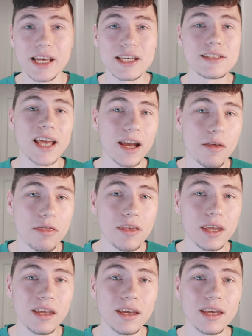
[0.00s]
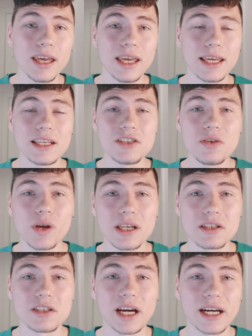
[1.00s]
Second thing is you can
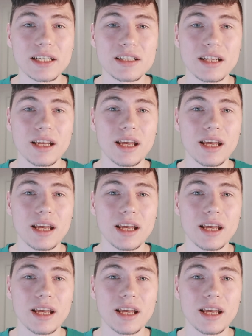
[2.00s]
start